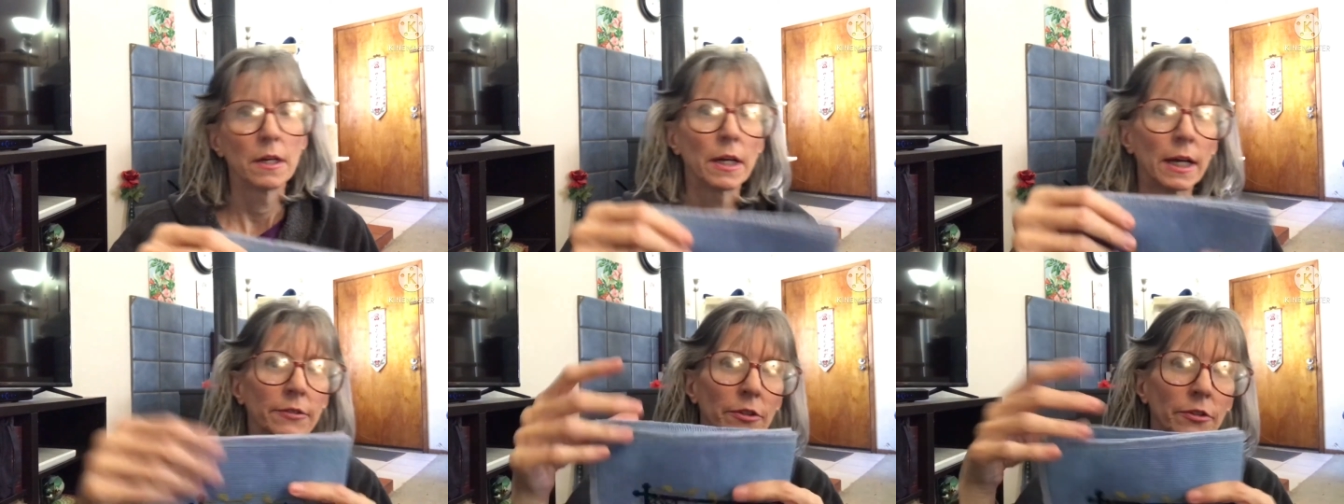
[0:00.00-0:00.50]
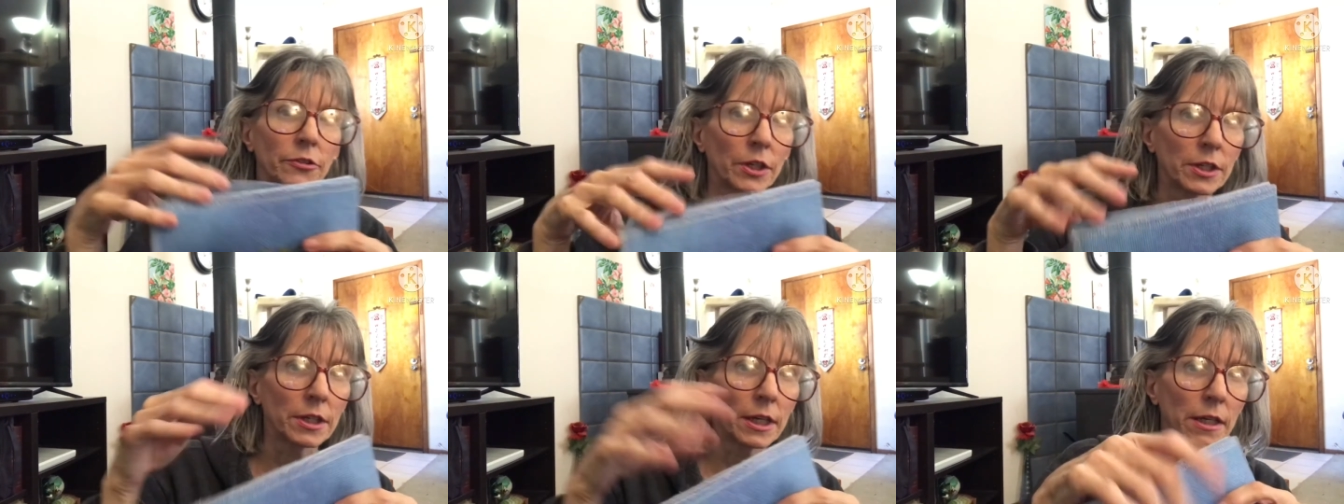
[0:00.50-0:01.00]
as a
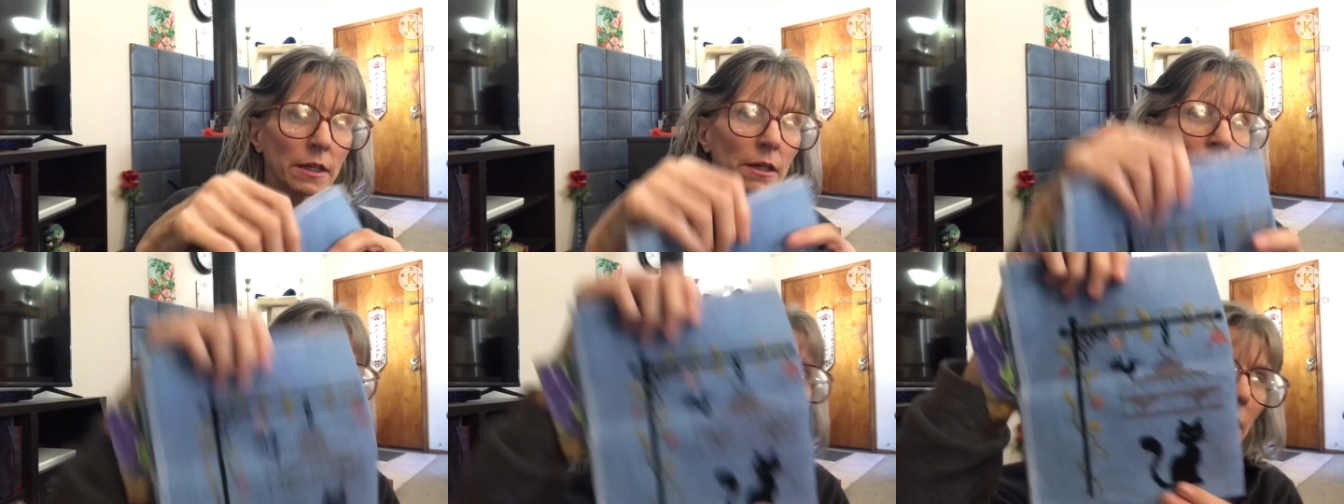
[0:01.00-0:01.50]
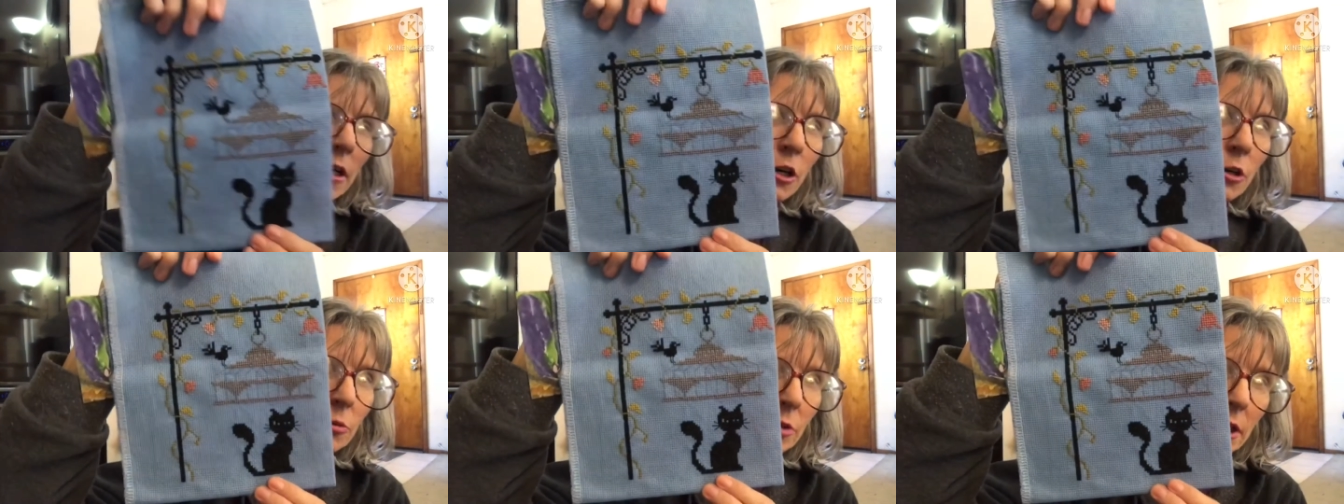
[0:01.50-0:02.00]
Sunday
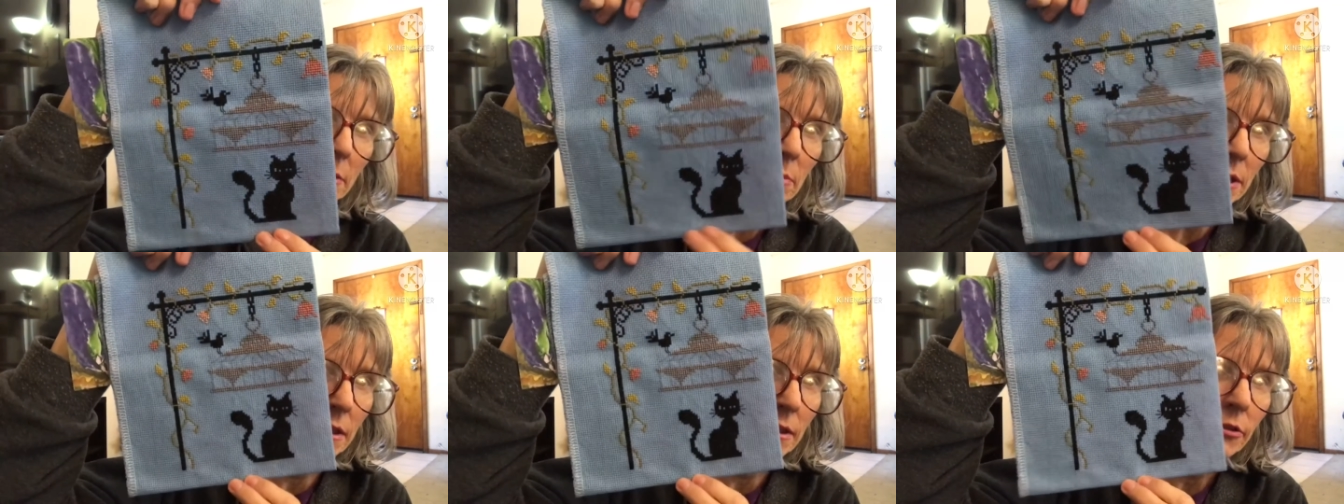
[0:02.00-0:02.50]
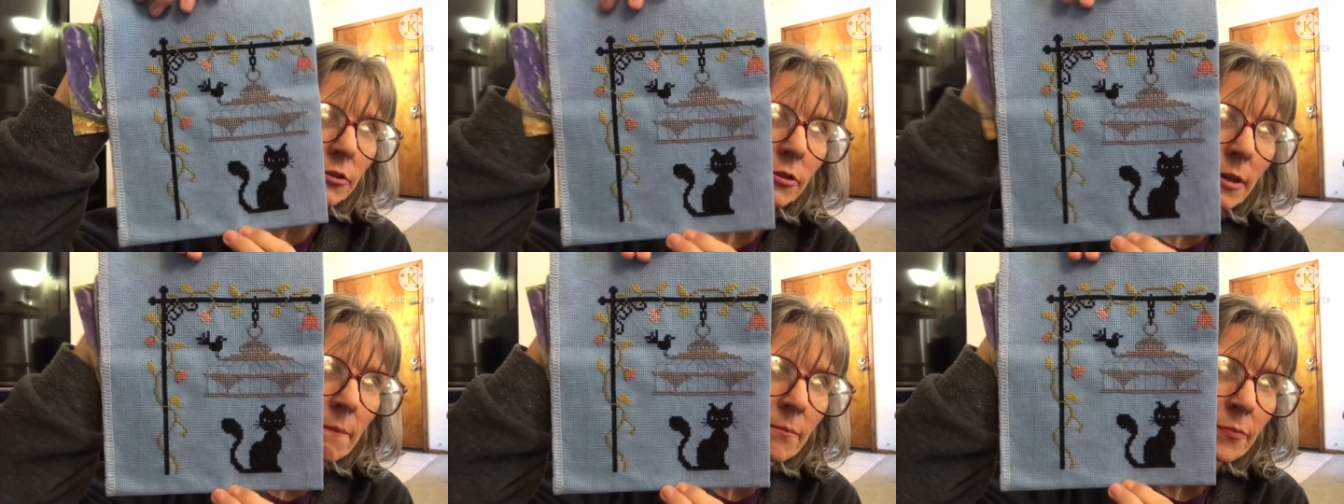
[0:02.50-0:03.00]
only piece,
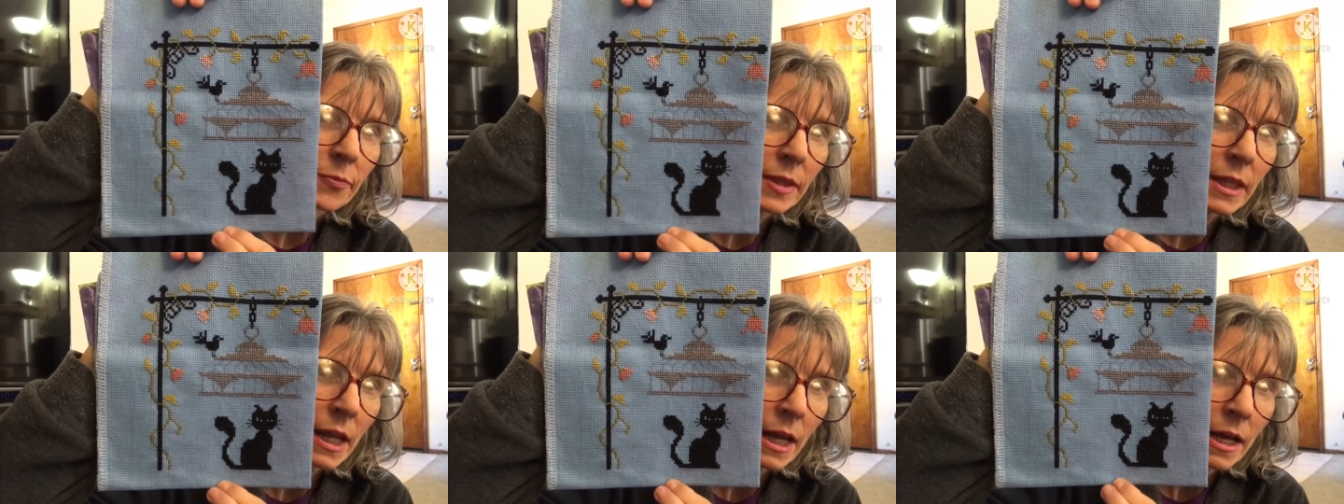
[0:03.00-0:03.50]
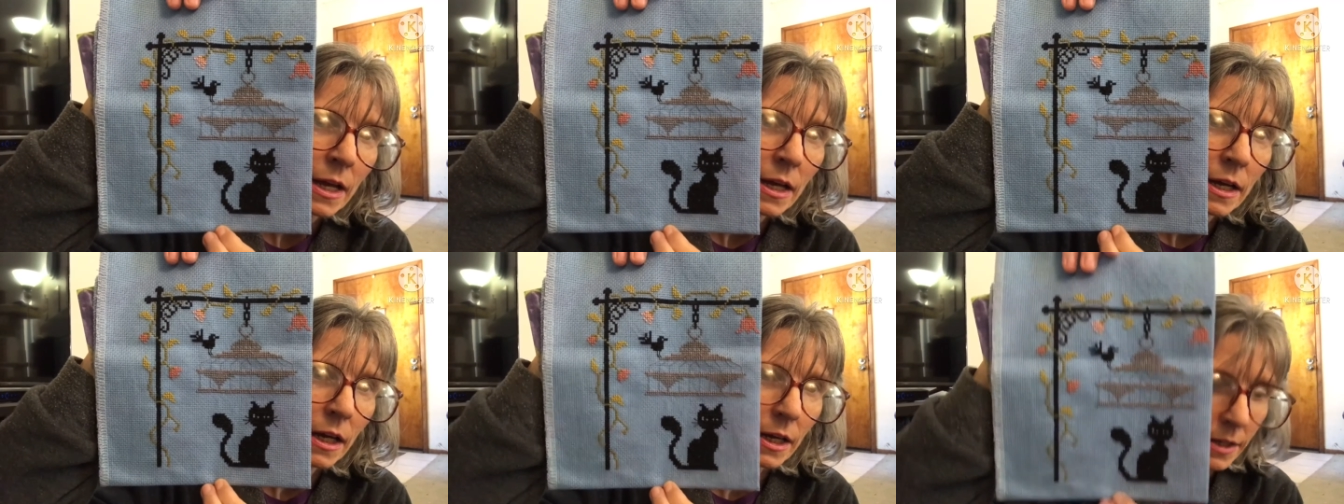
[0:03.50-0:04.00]
and